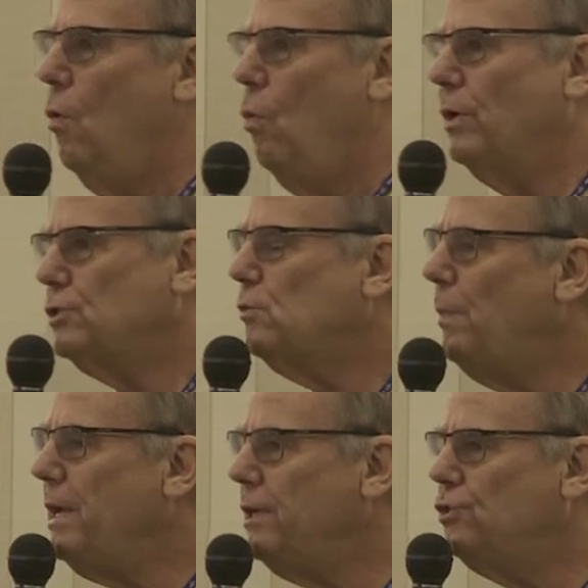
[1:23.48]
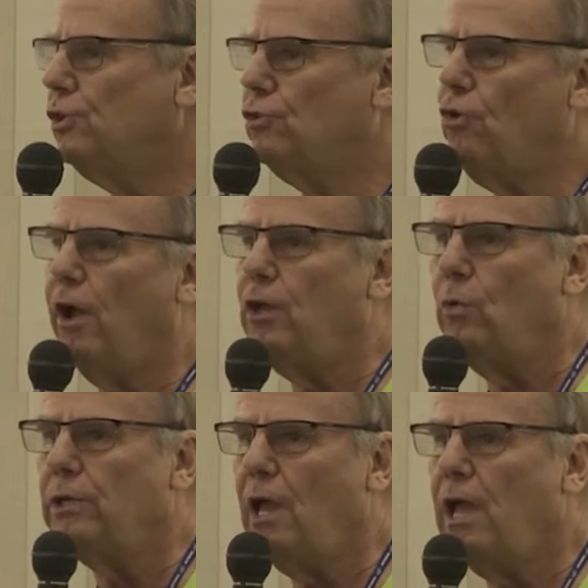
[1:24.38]
what speeds to try
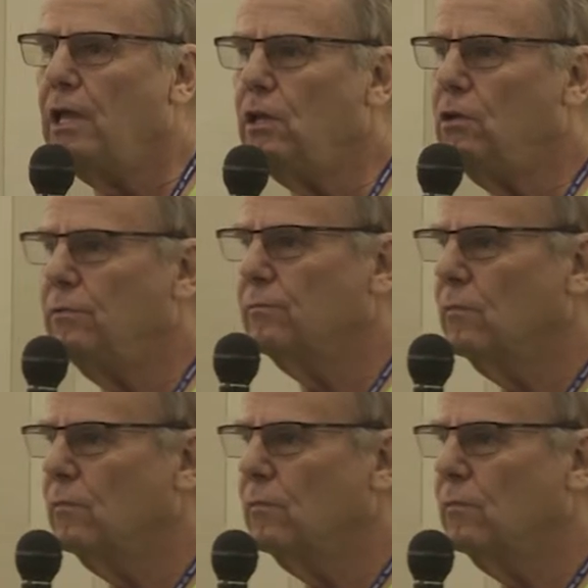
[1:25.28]
to attain,